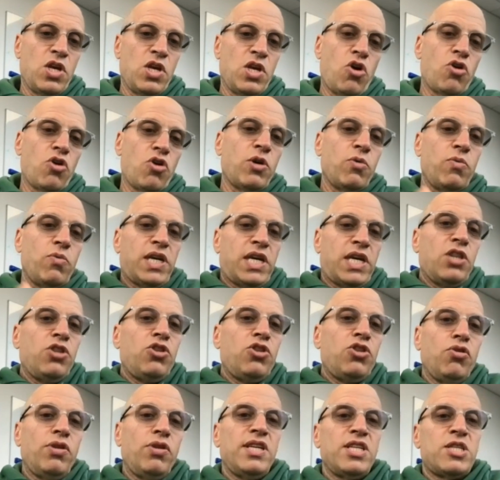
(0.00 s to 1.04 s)
okay, we can
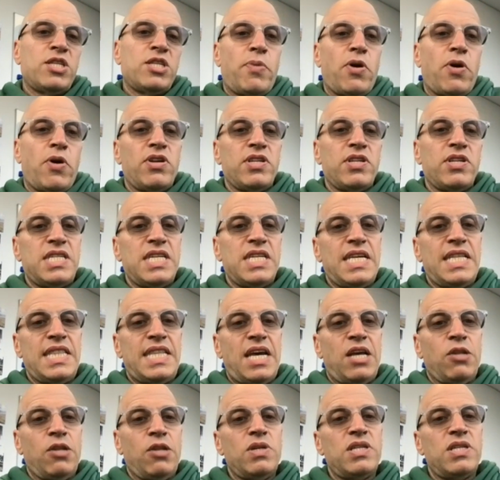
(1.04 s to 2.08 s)
do this policy and
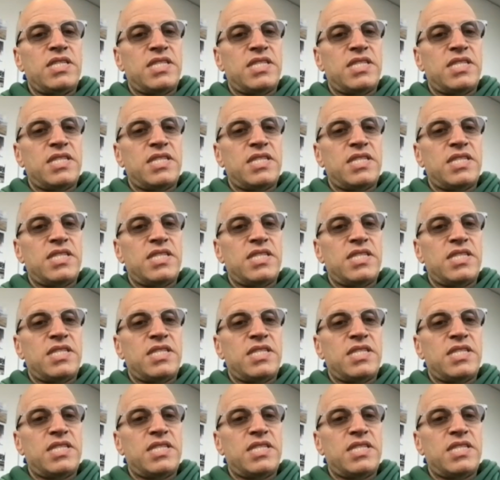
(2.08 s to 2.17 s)
that will